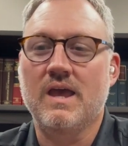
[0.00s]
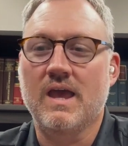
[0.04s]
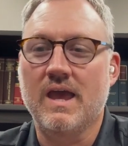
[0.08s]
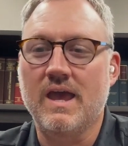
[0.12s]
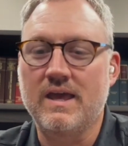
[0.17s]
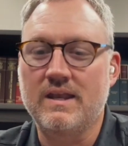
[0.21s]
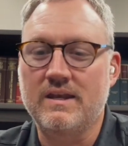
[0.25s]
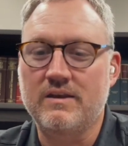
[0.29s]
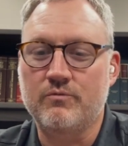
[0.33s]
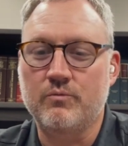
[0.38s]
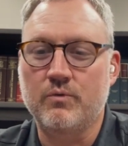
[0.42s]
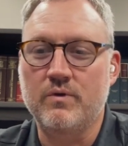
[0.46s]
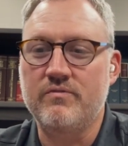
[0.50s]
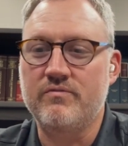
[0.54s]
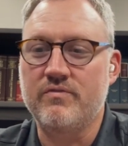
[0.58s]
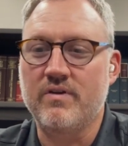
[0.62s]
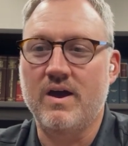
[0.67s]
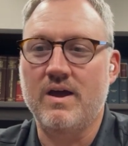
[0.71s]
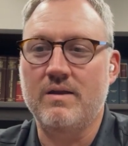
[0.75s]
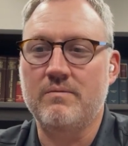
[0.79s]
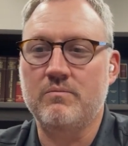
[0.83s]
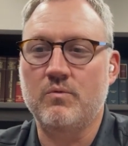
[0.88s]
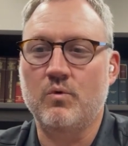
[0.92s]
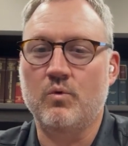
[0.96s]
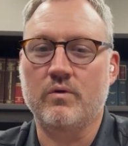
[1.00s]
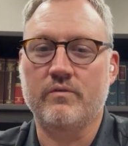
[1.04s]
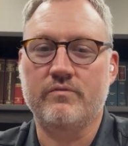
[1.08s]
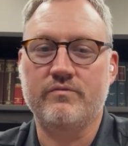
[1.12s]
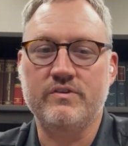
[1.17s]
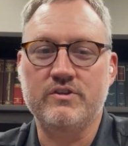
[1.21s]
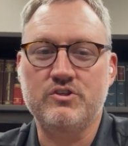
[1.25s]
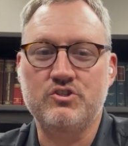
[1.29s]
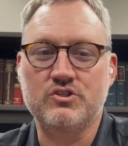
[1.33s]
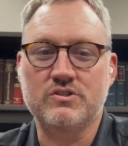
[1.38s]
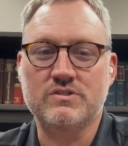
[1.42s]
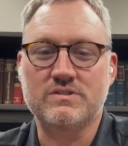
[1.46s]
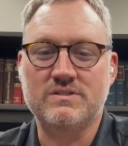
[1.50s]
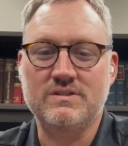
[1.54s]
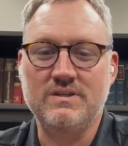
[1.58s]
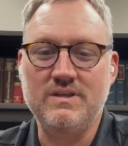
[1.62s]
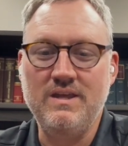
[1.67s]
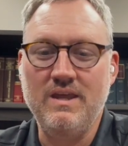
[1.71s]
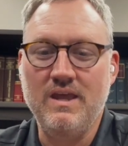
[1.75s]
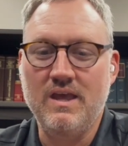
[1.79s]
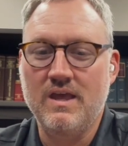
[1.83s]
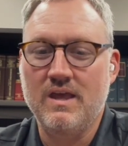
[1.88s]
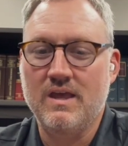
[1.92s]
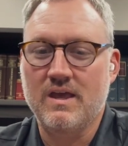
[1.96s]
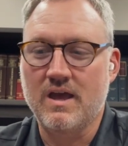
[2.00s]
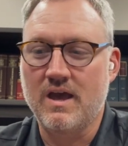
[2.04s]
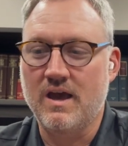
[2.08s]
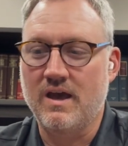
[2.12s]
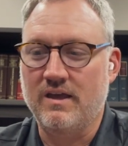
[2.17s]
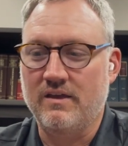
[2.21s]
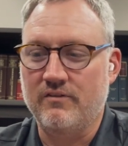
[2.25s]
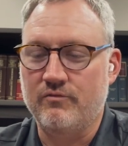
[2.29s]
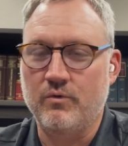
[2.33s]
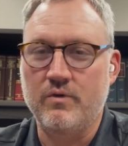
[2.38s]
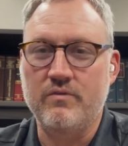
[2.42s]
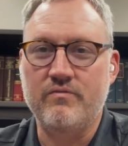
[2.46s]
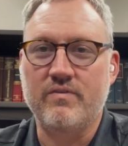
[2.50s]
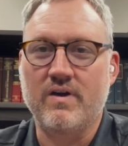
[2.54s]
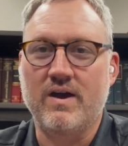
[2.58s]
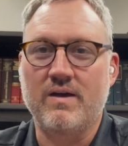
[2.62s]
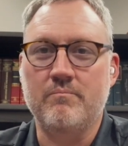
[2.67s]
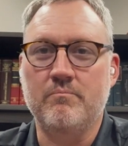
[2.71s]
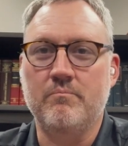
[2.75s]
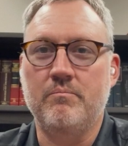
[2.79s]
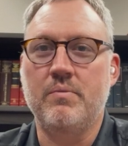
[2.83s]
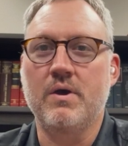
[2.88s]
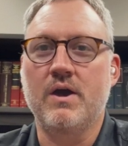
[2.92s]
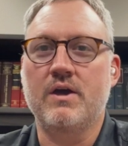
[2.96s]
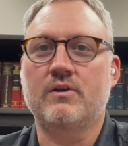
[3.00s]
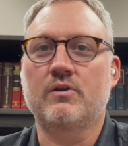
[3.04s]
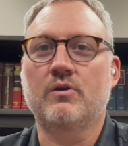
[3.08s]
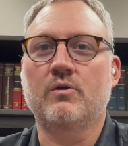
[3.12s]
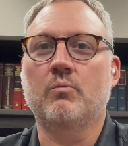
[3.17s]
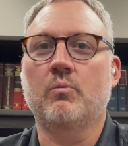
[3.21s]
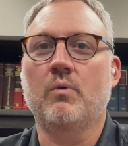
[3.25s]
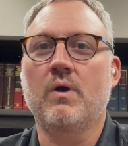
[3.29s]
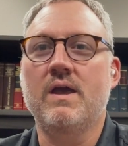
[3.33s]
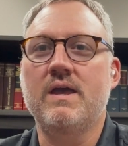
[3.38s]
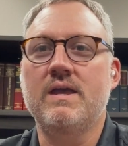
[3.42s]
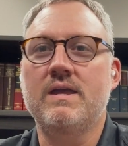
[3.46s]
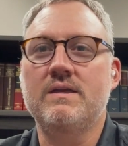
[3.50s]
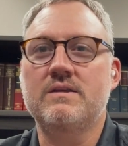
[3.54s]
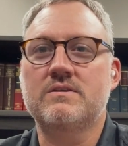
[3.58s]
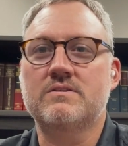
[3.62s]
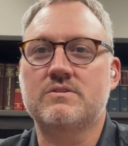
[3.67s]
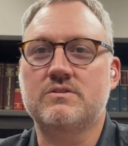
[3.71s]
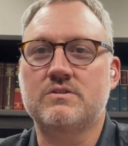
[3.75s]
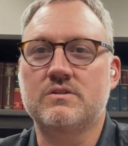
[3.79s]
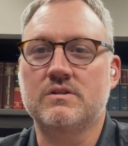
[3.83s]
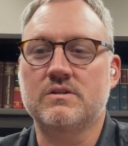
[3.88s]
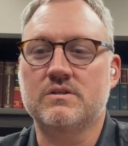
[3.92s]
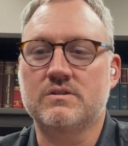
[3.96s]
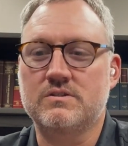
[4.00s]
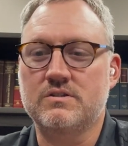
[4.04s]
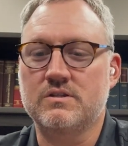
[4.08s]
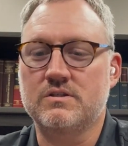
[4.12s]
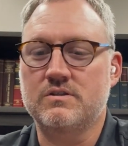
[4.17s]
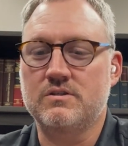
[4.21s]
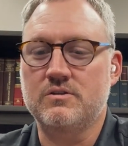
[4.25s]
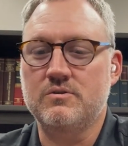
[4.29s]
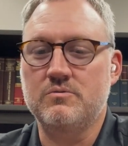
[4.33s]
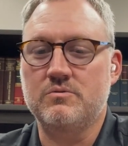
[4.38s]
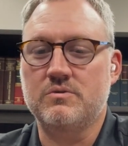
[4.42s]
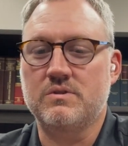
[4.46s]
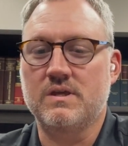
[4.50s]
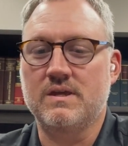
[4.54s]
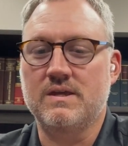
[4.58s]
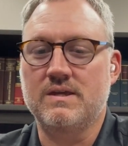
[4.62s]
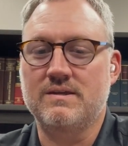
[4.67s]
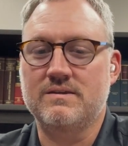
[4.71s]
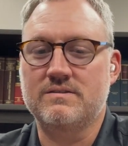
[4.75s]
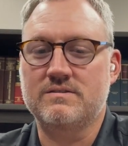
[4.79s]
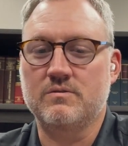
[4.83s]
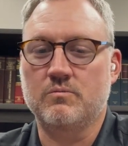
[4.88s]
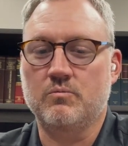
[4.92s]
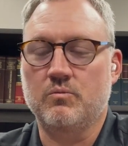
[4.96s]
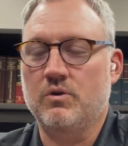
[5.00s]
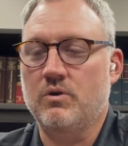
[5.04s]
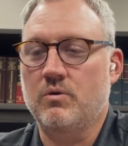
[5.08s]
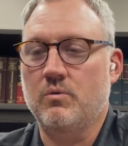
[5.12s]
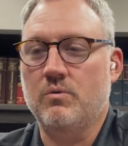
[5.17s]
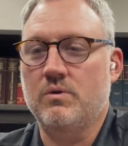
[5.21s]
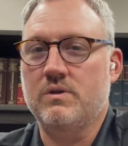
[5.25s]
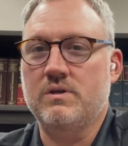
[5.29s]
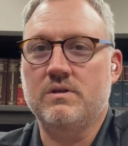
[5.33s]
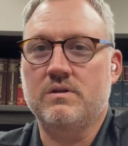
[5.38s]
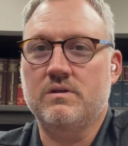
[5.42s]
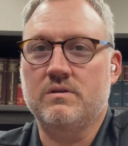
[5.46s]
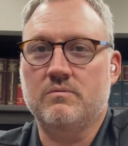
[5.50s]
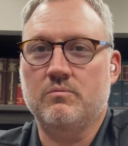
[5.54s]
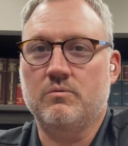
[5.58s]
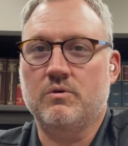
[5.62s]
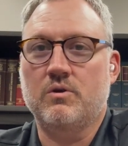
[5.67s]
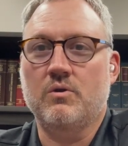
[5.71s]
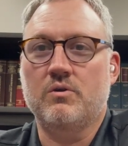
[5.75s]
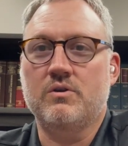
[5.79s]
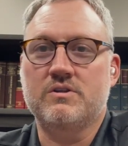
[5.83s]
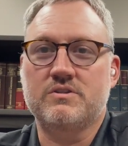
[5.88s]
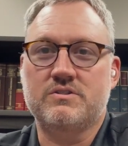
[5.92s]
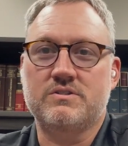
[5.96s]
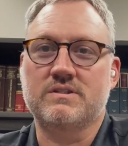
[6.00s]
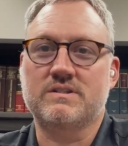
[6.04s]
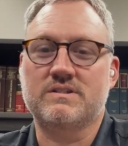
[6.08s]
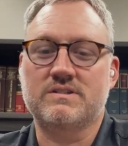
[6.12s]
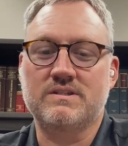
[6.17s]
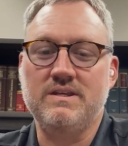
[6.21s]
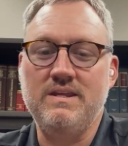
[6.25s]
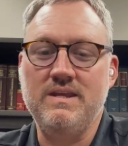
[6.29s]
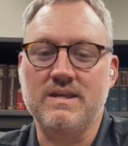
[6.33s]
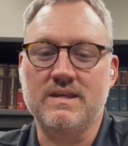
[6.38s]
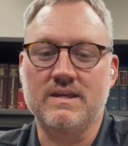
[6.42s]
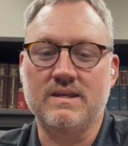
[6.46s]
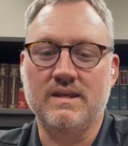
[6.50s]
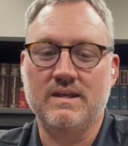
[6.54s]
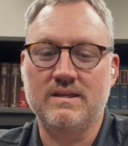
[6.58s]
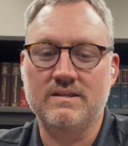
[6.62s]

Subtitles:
And if we find more efficiency, if we find better ways to do things, then we're going to succeed.